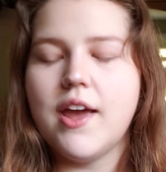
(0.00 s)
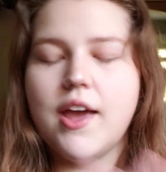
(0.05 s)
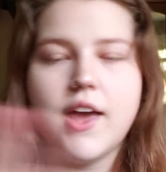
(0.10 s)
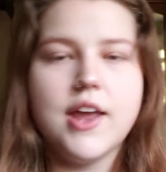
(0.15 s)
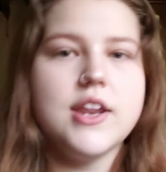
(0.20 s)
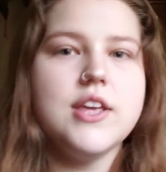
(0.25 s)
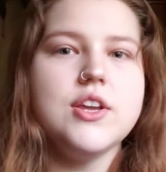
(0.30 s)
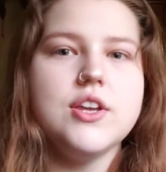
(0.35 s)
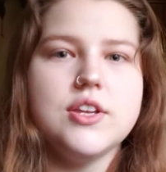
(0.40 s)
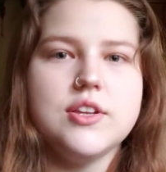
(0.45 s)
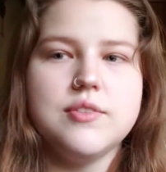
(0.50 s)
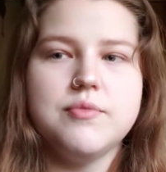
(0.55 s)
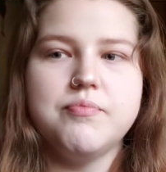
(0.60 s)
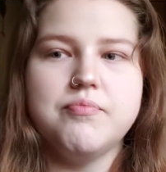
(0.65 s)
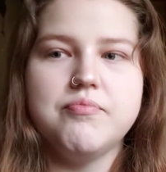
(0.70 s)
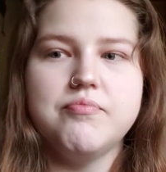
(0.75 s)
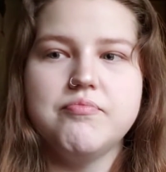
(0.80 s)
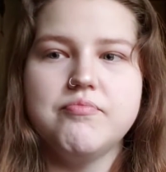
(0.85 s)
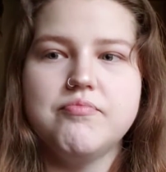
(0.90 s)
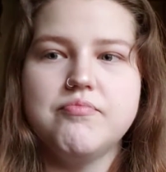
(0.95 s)
any
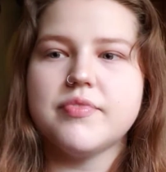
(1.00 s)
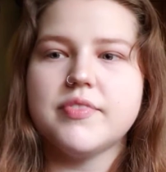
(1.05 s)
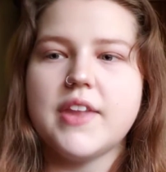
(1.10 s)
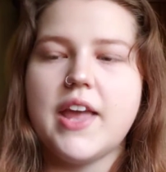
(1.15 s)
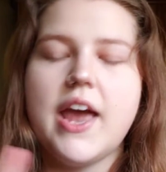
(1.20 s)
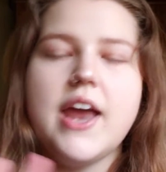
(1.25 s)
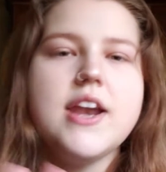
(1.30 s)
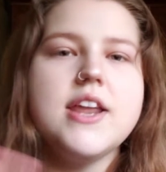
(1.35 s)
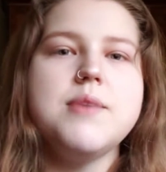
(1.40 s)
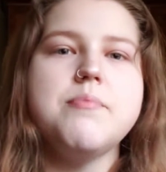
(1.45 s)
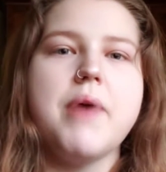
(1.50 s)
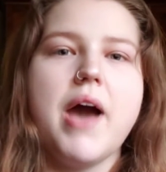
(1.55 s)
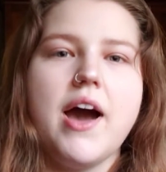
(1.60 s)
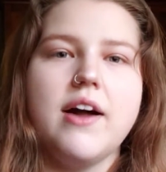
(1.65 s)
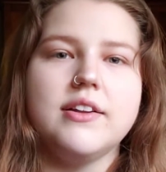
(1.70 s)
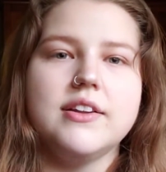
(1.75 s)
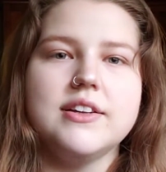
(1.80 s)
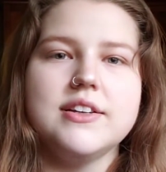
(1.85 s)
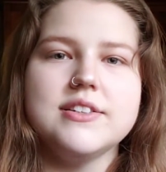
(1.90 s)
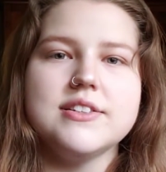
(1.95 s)

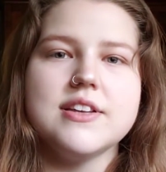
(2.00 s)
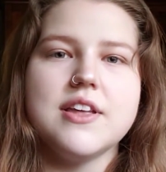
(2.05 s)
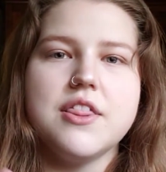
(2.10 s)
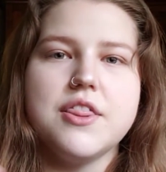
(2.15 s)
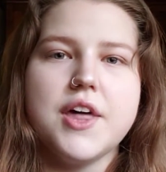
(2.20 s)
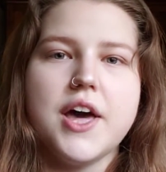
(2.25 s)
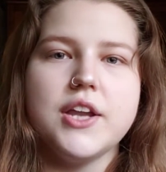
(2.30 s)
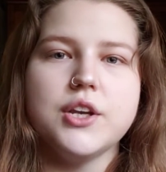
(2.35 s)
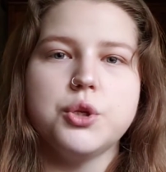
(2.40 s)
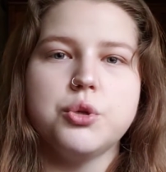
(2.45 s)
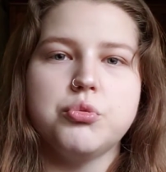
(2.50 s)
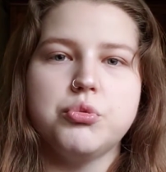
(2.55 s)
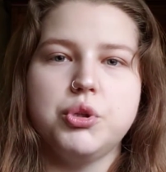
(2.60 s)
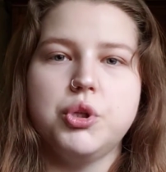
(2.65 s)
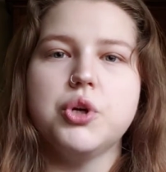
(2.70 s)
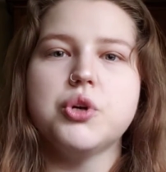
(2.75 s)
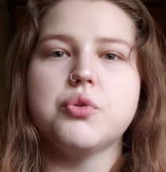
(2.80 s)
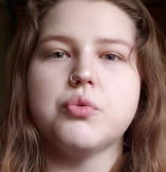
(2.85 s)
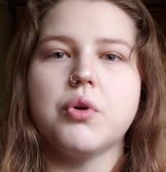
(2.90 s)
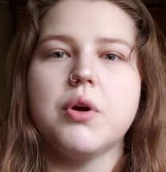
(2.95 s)
palette that
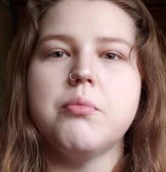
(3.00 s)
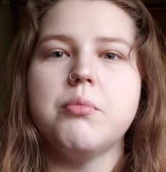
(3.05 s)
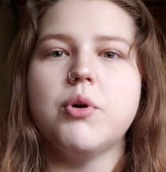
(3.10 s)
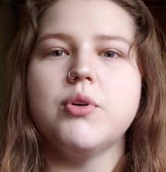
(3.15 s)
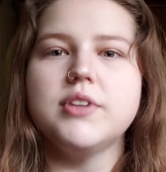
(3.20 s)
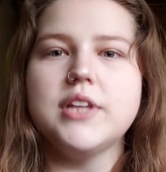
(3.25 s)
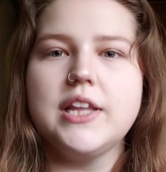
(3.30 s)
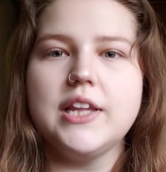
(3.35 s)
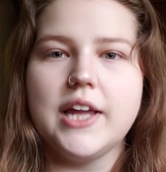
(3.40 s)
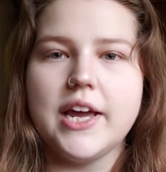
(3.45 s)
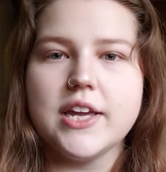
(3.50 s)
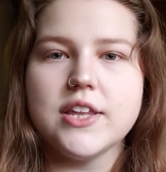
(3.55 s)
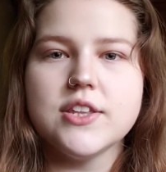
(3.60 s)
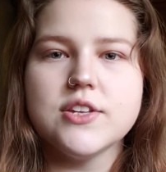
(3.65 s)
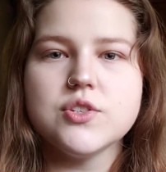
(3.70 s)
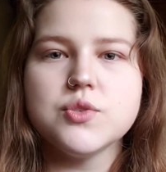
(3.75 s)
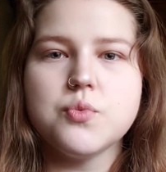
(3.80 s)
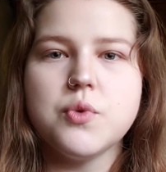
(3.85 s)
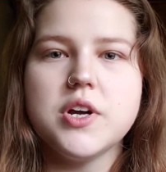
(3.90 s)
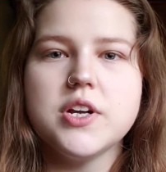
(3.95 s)
looked remotely like
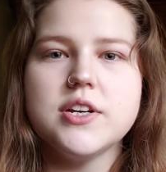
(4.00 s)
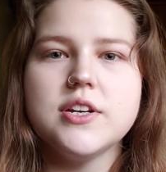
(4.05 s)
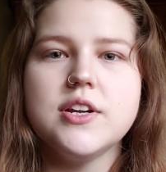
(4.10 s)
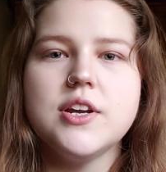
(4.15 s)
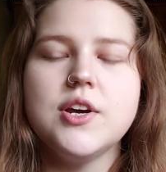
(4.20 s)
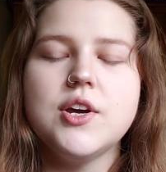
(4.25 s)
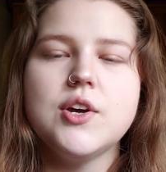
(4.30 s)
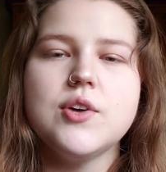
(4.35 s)
this one